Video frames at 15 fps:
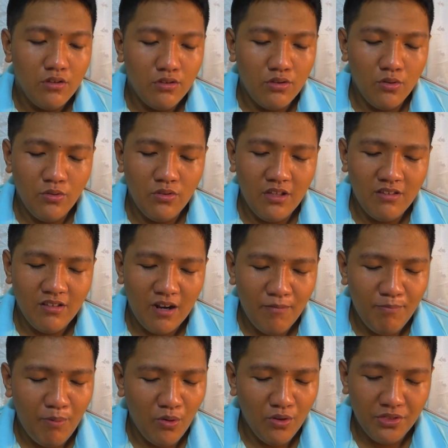So these
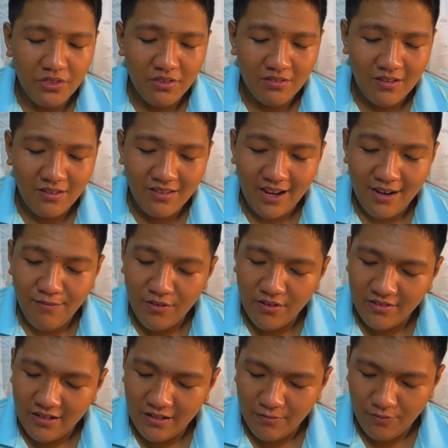are both designed for
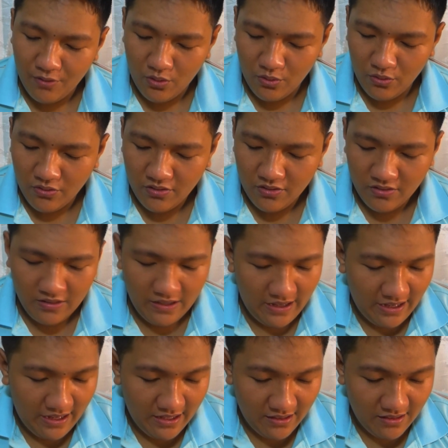cell phones
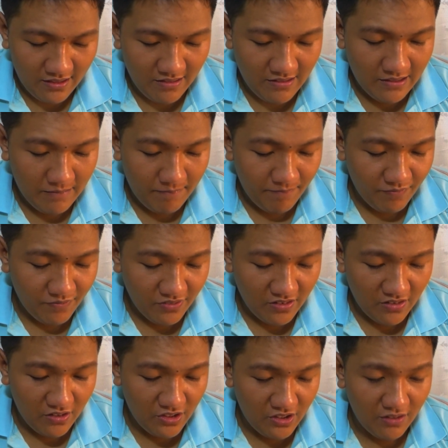and
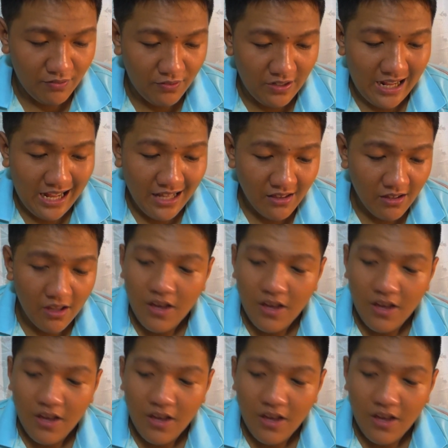they're just for that.